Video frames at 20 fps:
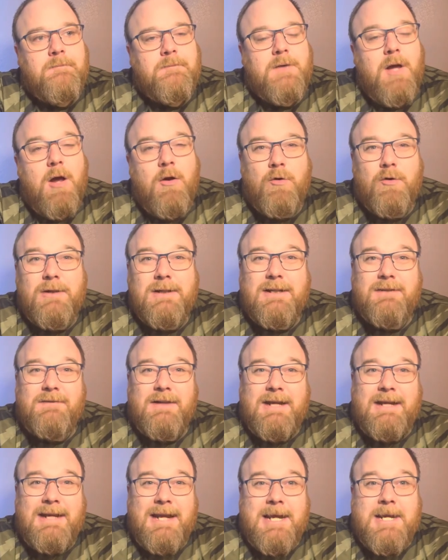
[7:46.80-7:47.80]
I'm going to give
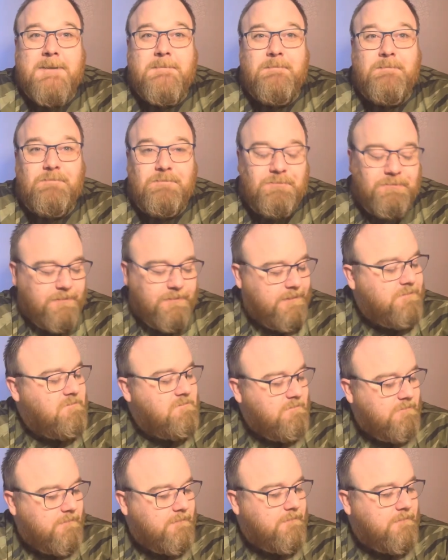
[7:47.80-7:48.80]
it an 8.
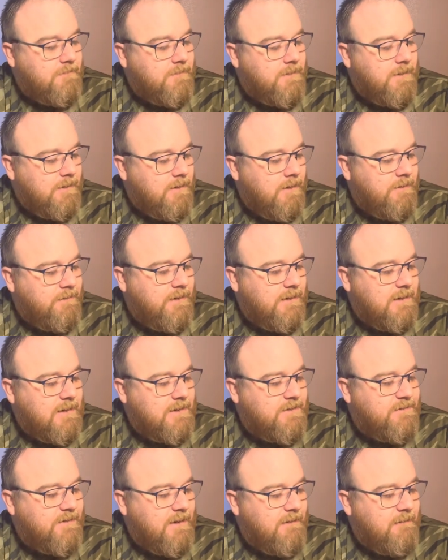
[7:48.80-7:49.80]
I think
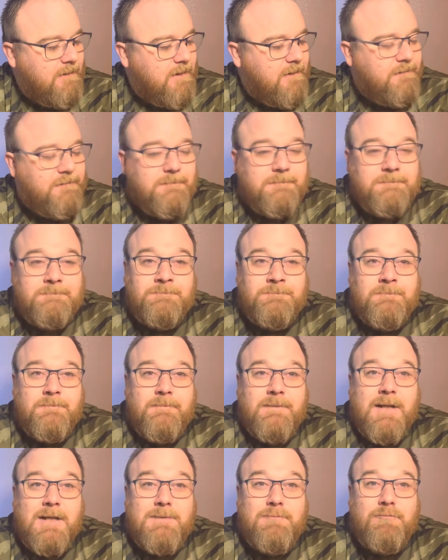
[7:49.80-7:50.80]
that's fair enough.
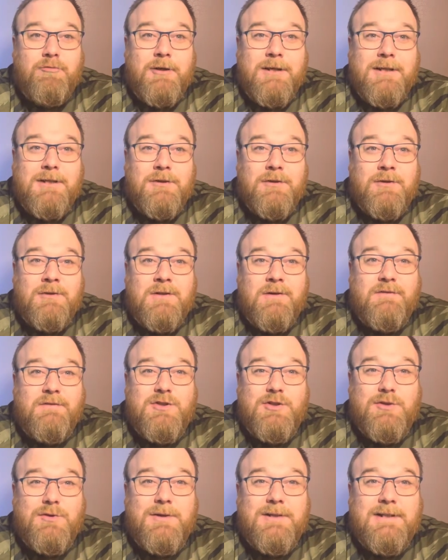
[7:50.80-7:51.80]
It's pretty good. I've
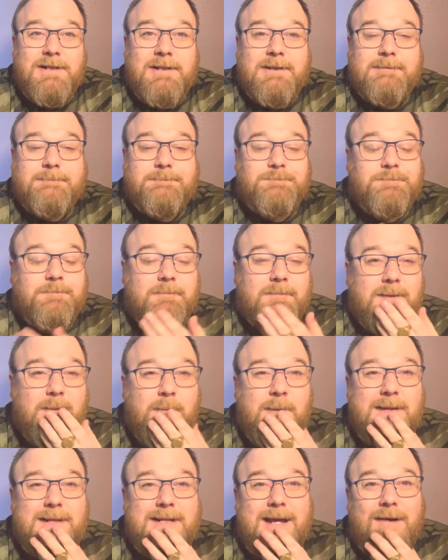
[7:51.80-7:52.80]
enjoyed it.
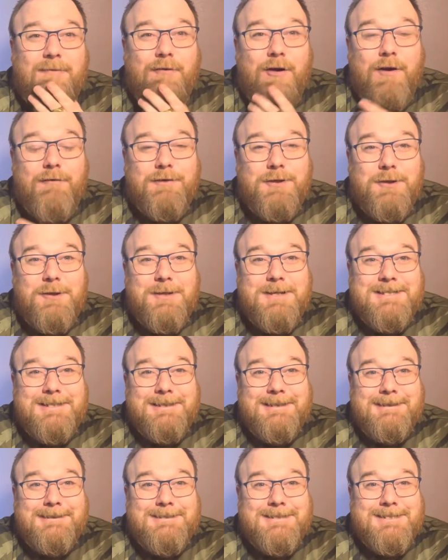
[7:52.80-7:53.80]
Went down rather
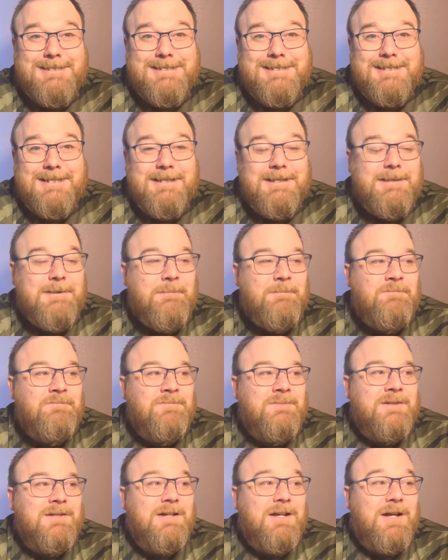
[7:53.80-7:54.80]
nicely, as you can see.
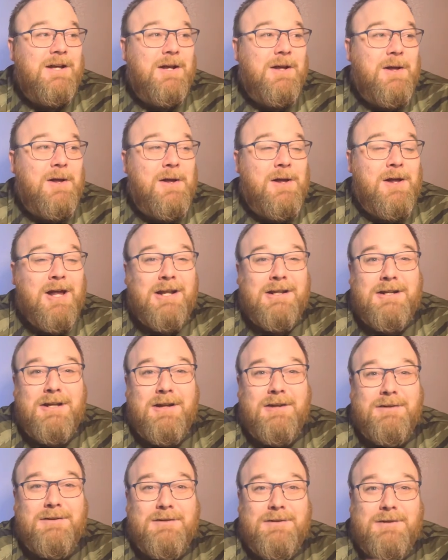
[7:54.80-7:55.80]

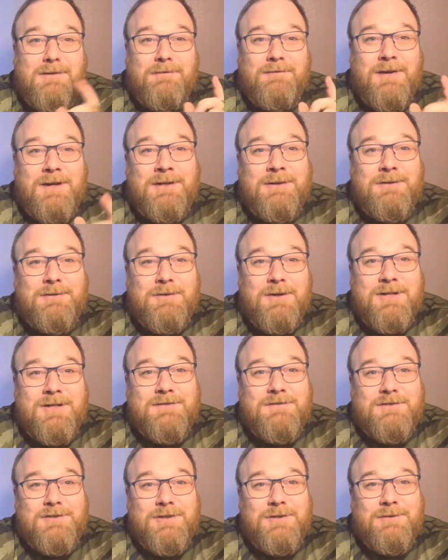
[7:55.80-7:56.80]
Thank you guys
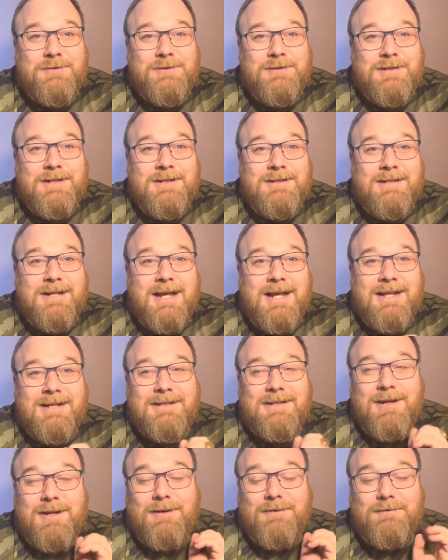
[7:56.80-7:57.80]
for tuning in,
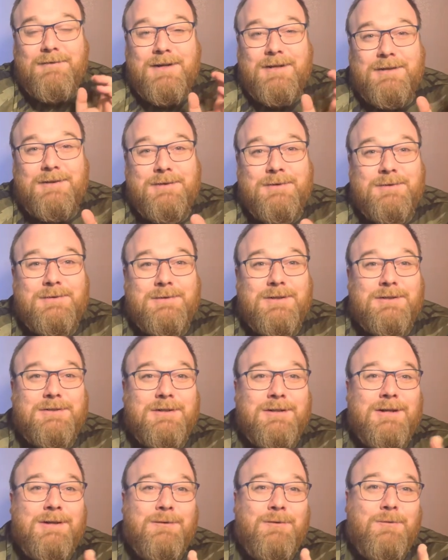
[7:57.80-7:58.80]
and thank you
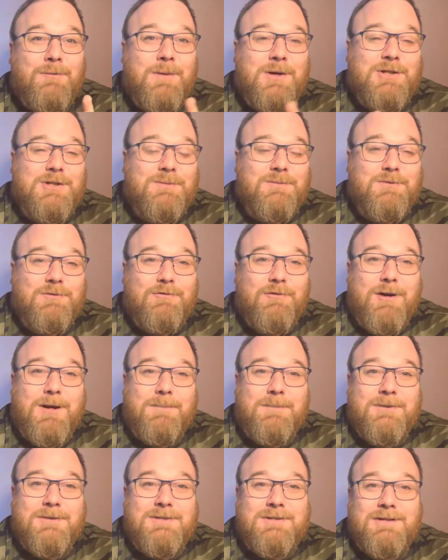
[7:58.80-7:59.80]
to all my
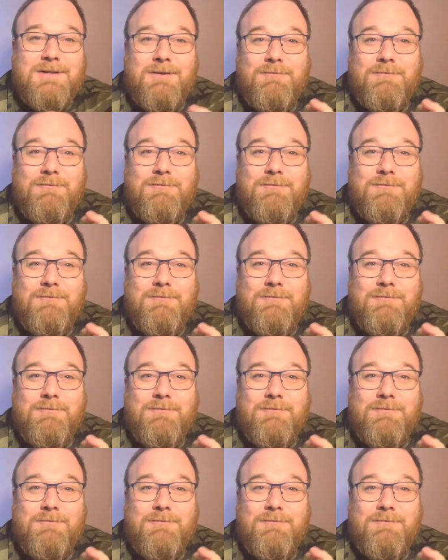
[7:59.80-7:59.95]
subscribers.